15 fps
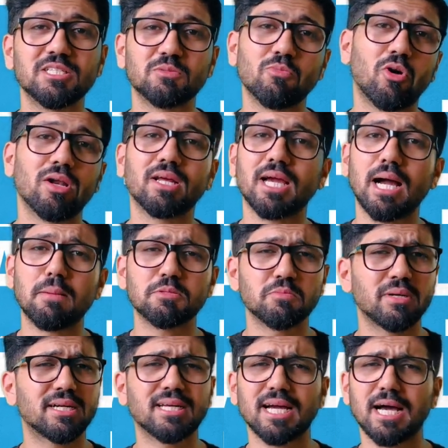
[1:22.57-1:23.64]
small caps,
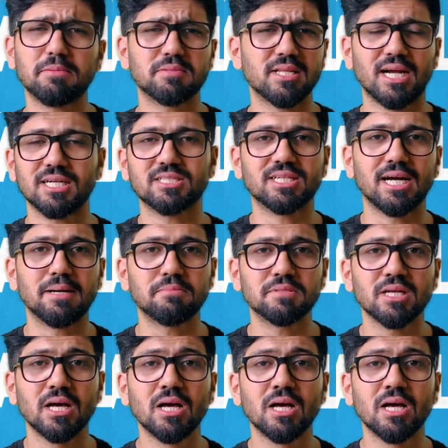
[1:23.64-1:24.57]
mid caps, large caps,